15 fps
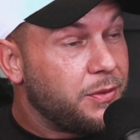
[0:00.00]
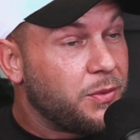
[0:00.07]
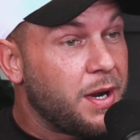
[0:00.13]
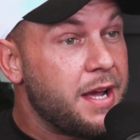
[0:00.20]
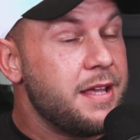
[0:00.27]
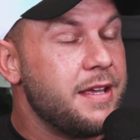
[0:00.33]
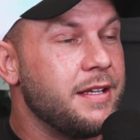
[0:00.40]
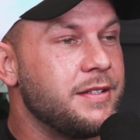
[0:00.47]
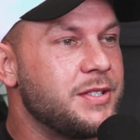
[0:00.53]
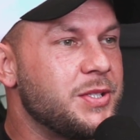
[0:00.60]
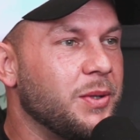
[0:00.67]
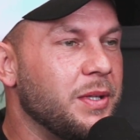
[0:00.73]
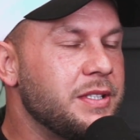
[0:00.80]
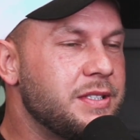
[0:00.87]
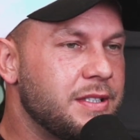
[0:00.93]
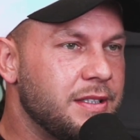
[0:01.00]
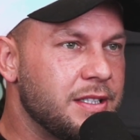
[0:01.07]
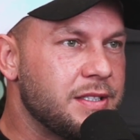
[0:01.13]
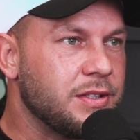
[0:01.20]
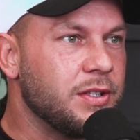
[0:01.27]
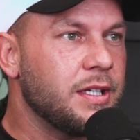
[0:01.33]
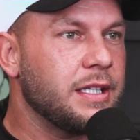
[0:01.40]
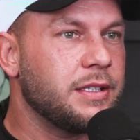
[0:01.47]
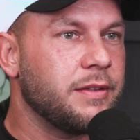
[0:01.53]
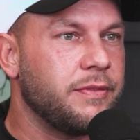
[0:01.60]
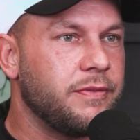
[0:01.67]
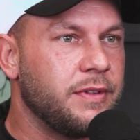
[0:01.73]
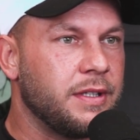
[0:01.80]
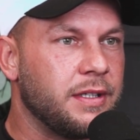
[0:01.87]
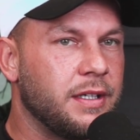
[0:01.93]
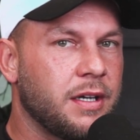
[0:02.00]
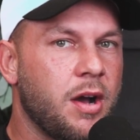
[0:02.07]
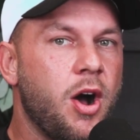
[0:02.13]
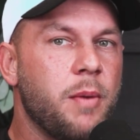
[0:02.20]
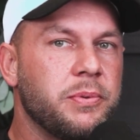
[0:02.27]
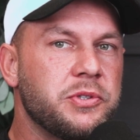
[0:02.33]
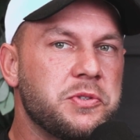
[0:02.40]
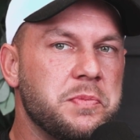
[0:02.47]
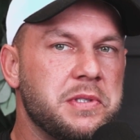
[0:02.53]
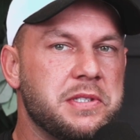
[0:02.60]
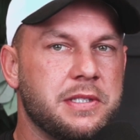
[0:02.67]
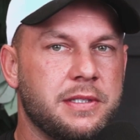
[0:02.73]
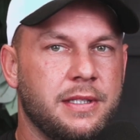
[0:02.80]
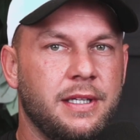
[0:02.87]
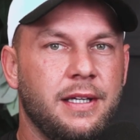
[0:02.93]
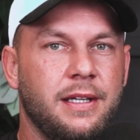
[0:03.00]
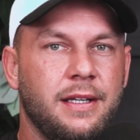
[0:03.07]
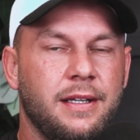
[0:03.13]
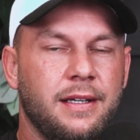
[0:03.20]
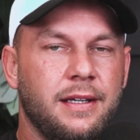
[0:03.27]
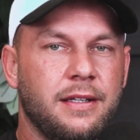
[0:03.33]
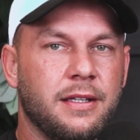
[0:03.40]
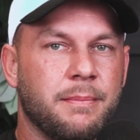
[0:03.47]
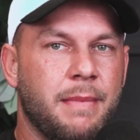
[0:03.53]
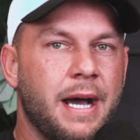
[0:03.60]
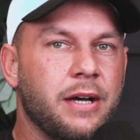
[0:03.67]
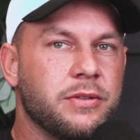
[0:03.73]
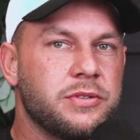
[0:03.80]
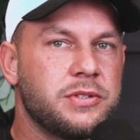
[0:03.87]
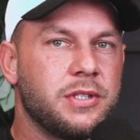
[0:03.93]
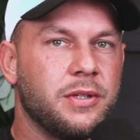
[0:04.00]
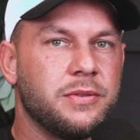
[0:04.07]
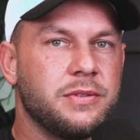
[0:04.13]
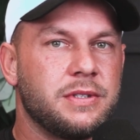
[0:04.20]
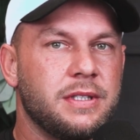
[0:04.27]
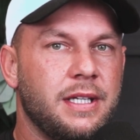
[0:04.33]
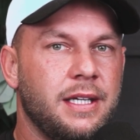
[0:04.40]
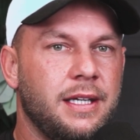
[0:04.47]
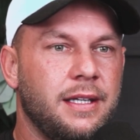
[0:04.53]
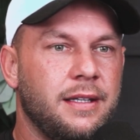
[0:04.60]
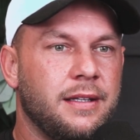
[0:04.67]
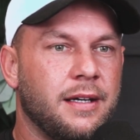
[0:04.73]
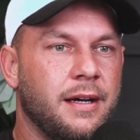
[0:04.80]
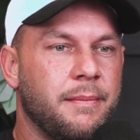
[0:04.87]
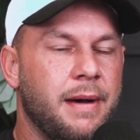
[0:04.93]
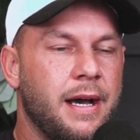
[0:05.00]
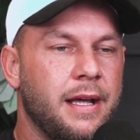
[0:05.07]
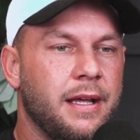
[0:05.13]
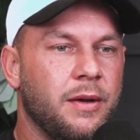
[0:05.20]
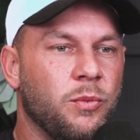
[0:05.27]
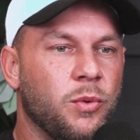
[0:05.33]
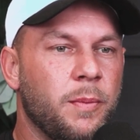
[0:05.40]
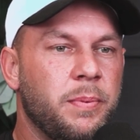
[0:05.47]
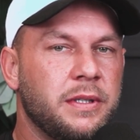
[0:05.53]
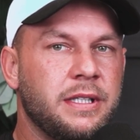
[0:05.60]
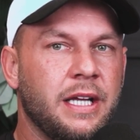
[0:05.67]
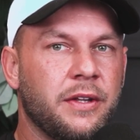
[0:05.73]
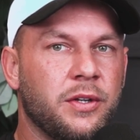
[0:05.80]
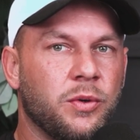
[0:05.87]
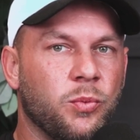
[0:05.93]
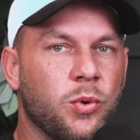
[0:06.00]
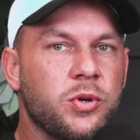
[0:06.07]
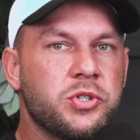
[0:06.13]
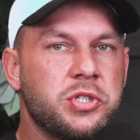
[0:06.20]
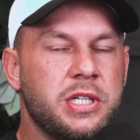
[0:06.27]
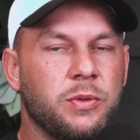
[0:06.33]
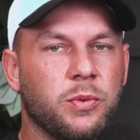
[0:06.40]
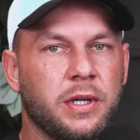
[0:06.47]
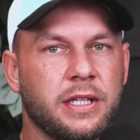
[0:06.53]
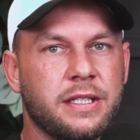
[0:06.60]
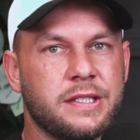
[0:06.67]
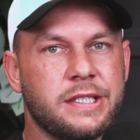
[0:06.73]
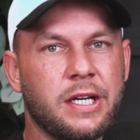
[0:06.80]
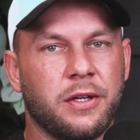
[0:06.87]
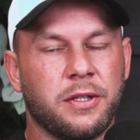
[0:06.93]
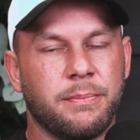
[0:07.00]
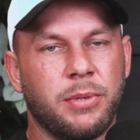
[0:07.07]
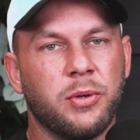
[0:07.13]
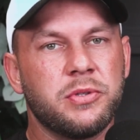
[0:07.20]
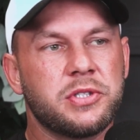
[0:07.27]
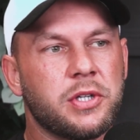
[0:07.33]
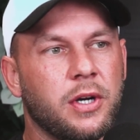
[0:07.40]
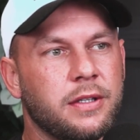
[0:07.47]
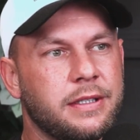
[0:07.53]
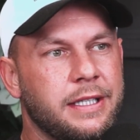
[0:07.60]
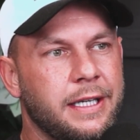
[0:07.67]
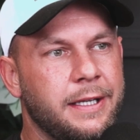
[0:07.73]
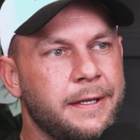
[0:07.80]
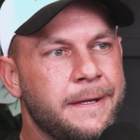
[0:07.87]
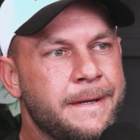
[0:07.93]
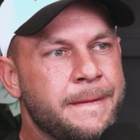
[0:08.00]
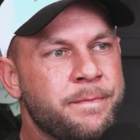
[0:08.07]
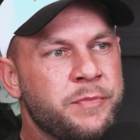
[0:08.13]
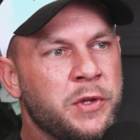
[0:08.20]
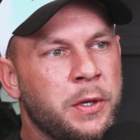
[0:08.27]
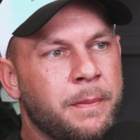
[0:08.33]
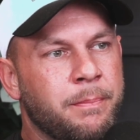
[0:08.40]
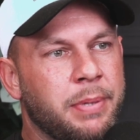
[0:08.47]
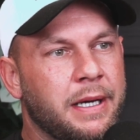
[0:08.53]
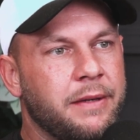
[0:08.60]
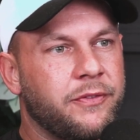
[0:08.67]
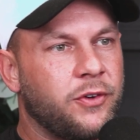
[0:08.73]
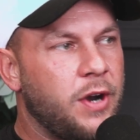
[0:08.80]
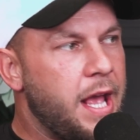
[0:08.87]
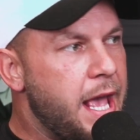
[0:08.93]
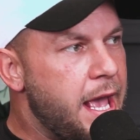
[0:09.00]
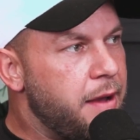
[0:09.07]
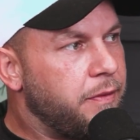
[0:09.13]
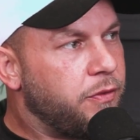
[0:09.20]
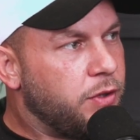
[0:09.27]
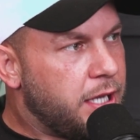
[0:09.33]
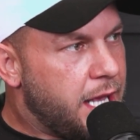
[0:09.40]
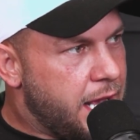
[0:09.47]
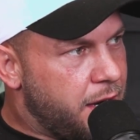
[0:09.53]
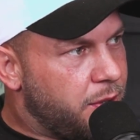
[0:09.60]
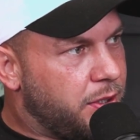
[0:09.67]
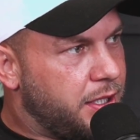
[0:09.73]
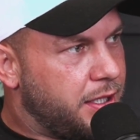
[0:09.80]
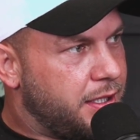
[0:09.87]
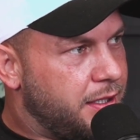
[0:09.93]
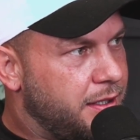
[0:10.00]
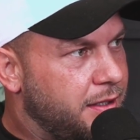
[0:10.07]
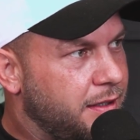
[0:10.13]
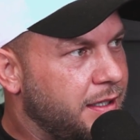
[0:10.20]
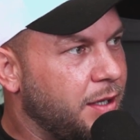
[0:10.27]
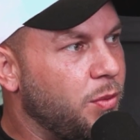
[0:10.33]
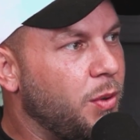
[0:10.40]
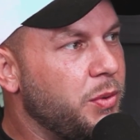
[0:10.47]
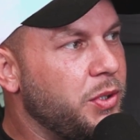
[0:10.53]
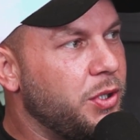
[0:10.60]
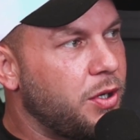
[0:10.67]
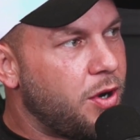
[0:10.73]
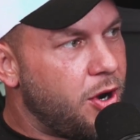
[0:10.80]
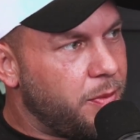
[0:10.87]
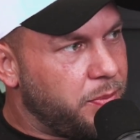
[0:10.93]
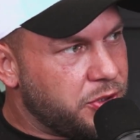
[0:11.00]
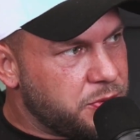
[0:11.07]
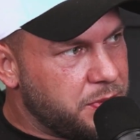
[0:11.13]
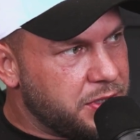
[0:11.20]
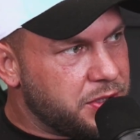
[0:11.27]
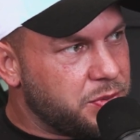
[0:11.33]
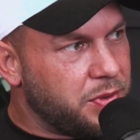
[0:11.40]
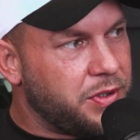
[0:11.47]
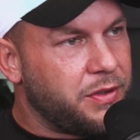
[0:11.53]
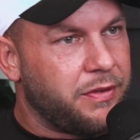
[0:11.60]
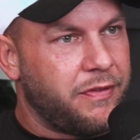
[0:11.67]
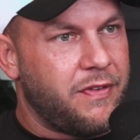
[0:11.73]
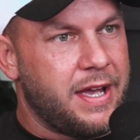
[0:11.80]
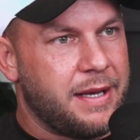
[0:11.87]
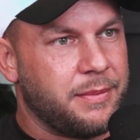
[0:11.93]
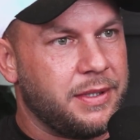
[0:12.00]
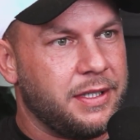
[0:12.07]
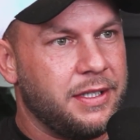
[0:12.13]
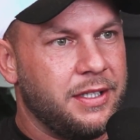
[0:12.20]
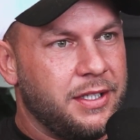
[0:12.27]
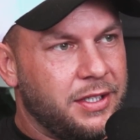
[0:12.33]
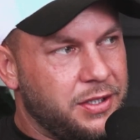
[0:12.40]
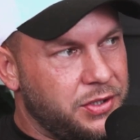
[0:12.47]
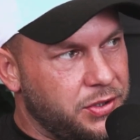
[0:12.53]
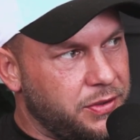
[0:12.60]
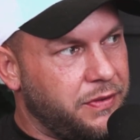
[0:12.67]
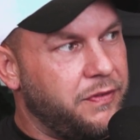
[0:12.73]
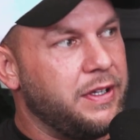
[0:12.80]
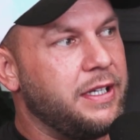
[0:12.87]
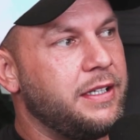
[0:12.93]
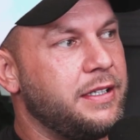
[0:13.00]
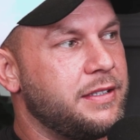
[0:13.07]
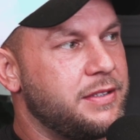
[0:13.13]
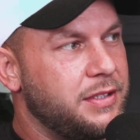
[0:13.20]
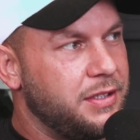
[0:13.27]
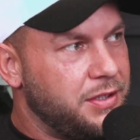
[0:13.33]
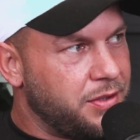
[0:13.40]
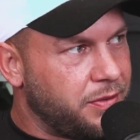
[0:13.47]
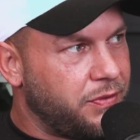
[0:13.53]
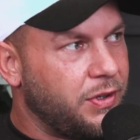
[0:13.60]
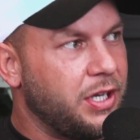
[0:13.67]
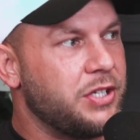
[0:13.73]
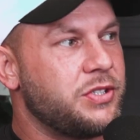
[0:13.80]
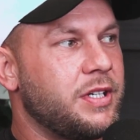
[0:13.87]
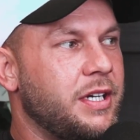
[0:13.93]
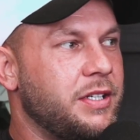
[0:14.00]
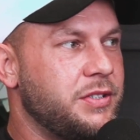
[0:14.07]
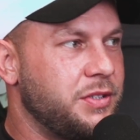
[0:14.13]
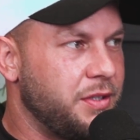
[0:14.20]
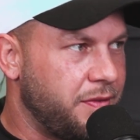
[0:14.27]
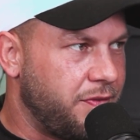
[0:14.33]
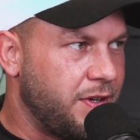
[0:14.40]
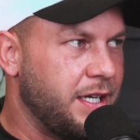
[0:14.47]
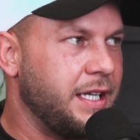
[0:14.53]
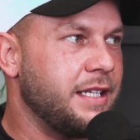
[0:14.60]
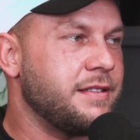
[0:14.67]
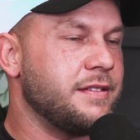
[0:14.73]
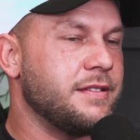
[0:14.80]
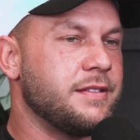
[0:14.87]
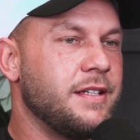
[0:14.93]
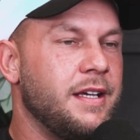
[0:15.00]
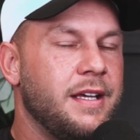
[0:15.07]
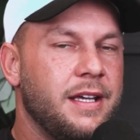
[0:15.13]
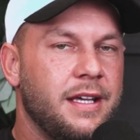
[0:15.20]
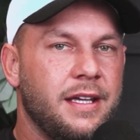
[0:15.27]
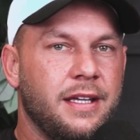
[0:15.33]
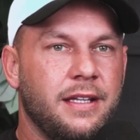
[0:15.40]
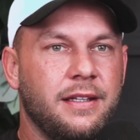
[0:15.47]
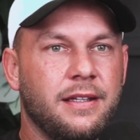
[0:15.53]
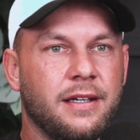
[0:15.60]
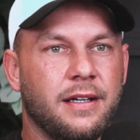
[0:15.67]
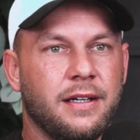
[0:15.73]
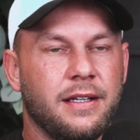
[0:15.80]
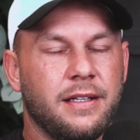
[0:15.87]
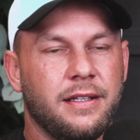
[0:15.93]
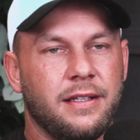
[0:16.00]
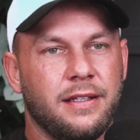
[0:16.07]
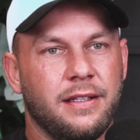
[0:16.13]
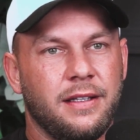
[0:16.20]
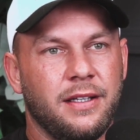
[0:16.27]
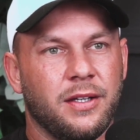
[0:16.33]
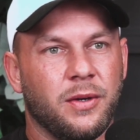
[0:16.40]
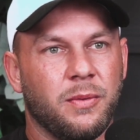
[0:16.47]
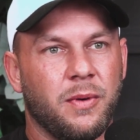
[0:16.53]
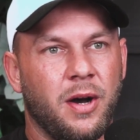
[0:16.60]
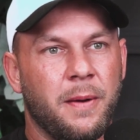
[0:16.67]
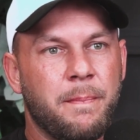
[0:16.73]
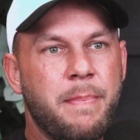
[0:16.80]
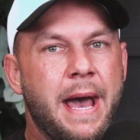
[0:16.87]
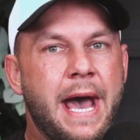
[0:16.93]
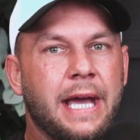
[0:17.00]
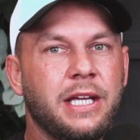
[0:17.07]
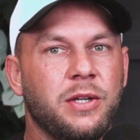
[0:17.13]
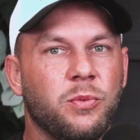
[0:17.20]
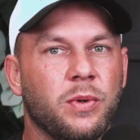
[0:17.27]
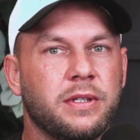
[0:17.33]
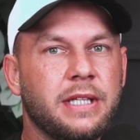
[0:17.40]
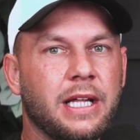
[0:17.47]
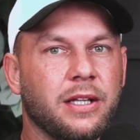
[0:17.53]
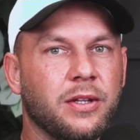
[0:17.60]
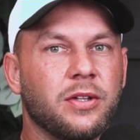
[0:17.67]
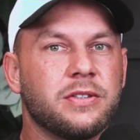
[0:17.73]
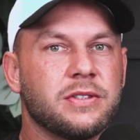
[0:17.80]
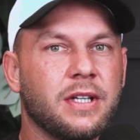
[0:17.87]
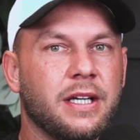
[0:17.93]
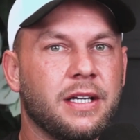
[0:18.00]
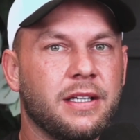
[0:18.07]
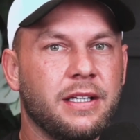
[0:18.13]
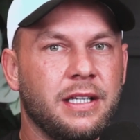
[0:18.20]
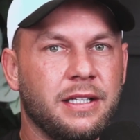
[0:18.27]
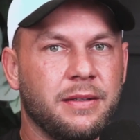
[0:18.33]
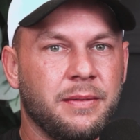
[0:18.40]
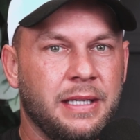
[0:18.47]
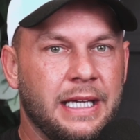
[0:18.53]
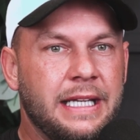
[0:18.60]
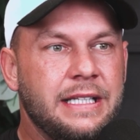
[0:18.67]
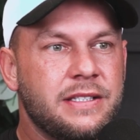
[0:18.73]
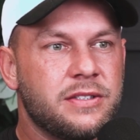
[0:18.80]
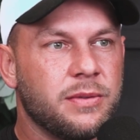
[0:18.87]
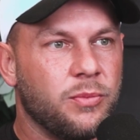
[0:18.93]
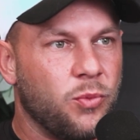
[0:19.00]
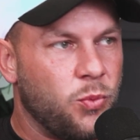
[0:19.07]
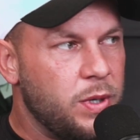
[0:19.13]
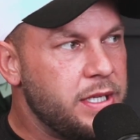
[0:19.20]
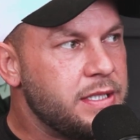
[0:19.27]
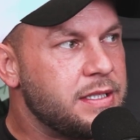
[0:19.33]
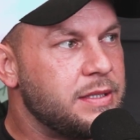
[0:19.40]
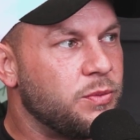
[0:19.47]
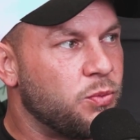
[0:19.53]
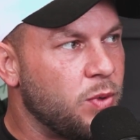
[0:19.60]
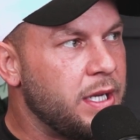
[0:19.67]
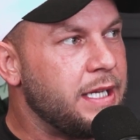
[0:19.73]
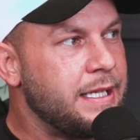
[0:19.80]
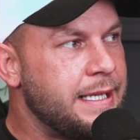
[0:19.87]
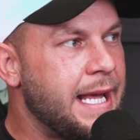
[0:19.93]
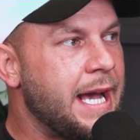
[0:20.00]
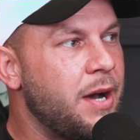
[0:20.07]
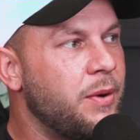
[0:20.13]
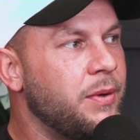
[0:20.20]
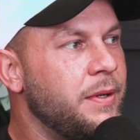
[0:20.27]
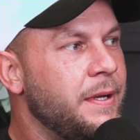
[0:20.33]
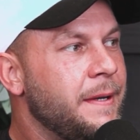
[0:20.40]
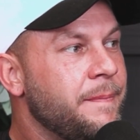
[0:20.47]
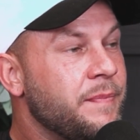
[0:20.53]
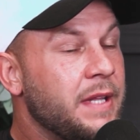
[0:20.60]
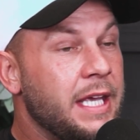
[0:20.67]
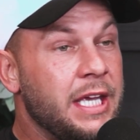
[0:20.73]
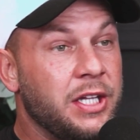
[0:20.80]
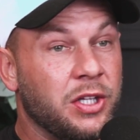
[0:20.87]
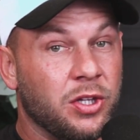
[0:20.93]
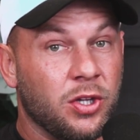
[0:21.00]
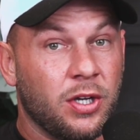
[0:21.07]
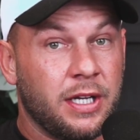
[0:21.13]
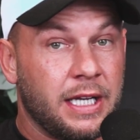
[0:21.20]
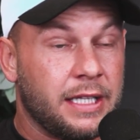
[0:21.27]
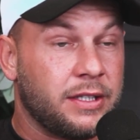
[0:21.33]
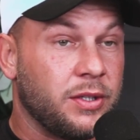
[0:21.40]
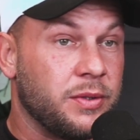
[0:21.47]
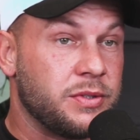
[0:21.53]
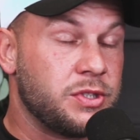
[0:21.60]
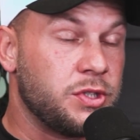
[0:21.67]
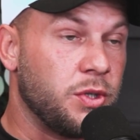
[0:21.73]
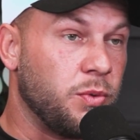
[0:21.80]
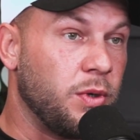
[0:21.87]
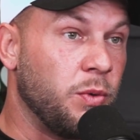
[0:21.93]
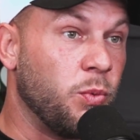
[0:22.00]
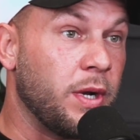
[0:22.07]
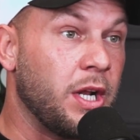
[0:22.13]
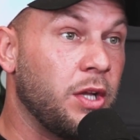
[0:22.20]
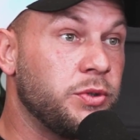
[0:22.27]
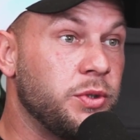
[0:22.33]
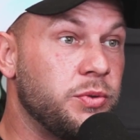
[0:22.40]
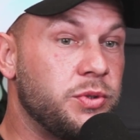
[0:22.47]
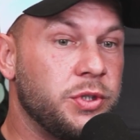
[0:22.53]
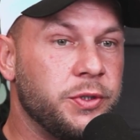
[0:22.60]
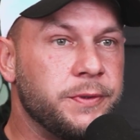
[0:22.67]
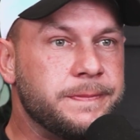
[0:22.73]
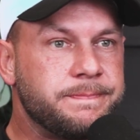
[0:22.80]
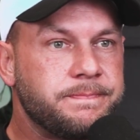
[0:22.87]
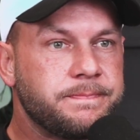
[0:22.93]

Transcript: right? And so let's look at the accomplishments and the milestones, and we'll put together a worksheet. We'll get this out in the bonus content, but for every area, like what were your accomplishments with your family, your fitness, your franchise, your finances, and unpacking what that looks like and getting some wins written down and looking at those. So, and what I'll do too,